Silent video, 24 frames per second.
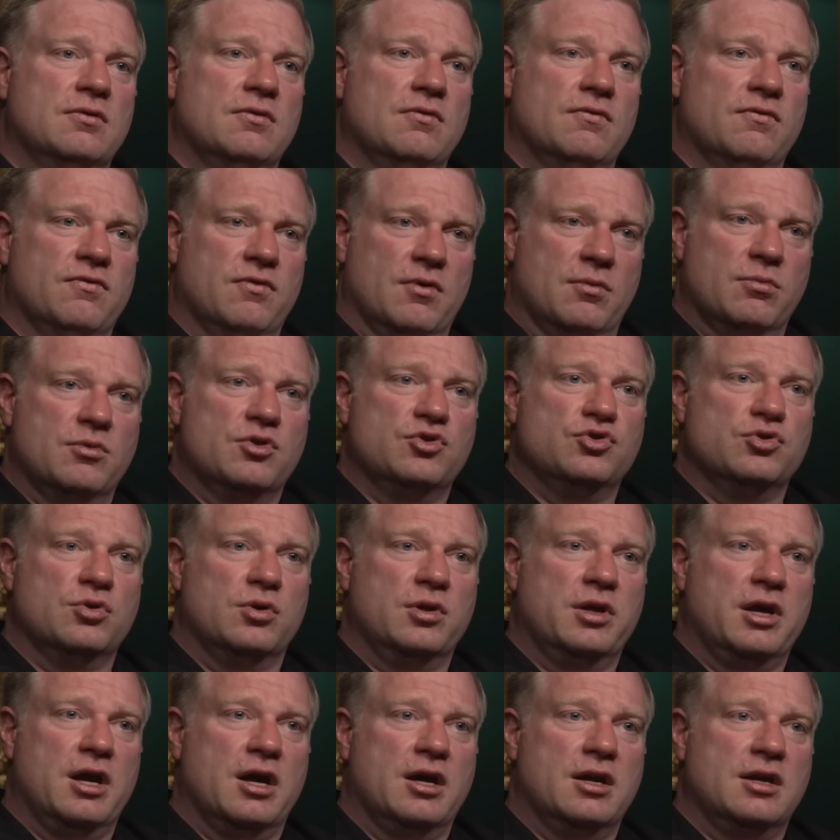from the
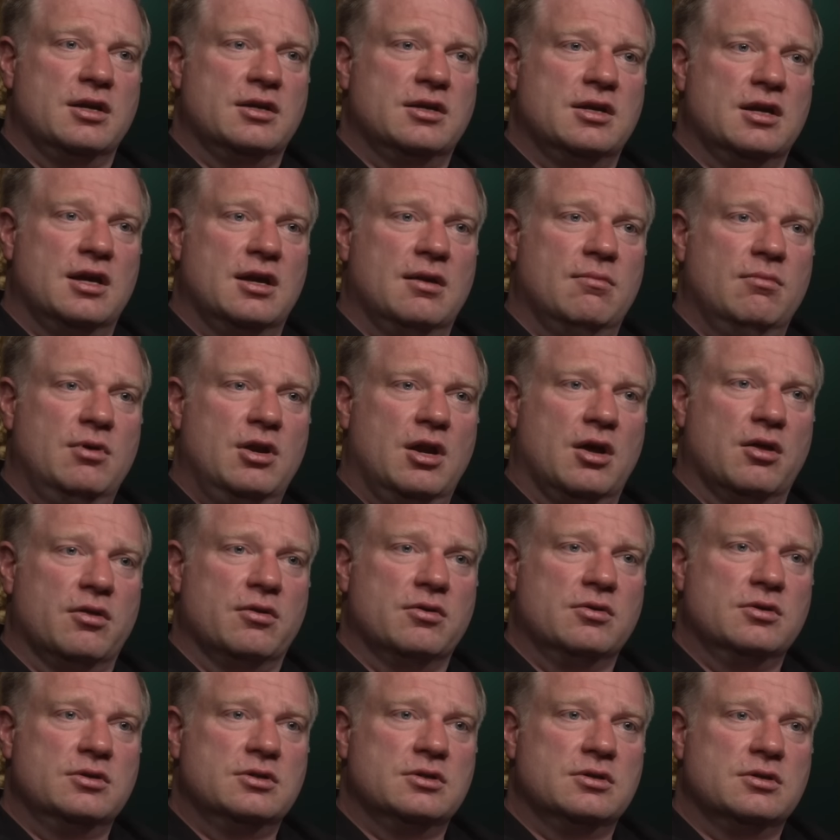Giuliani team and
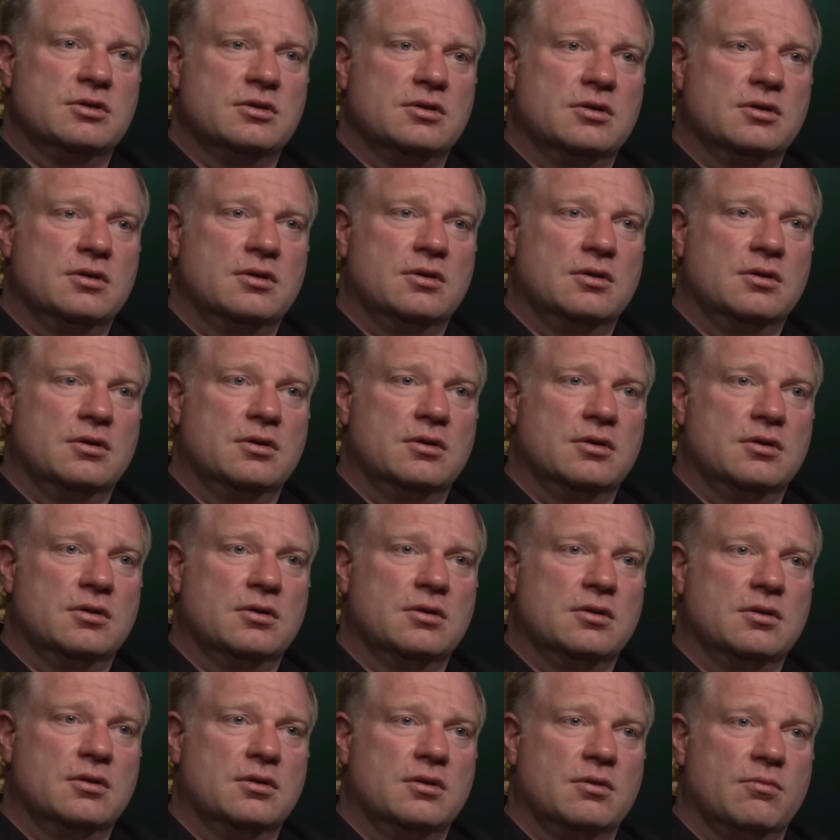others,
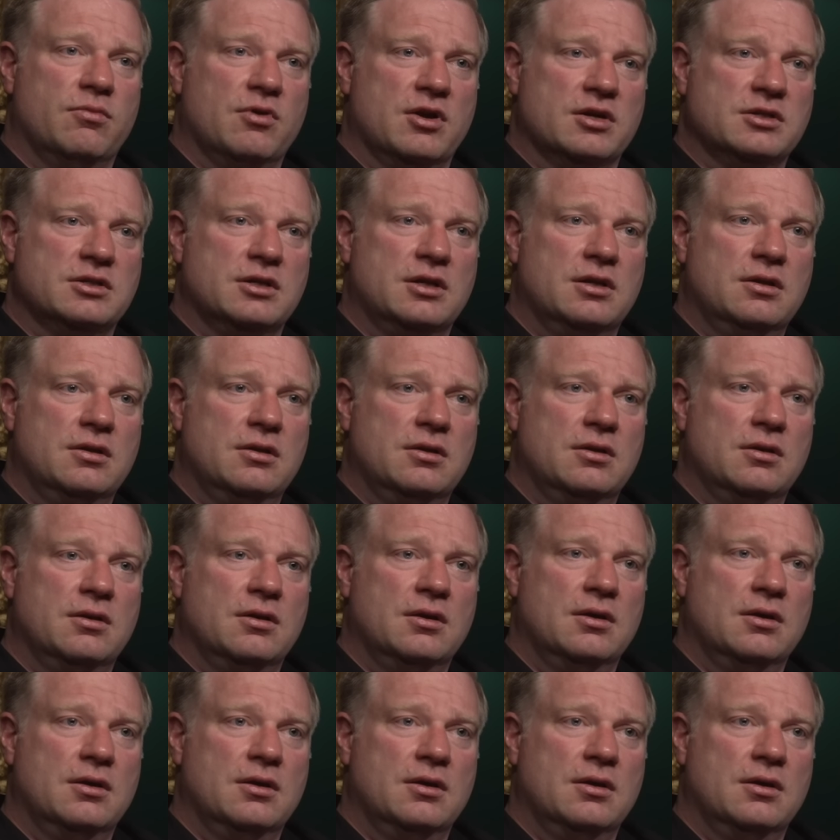the president.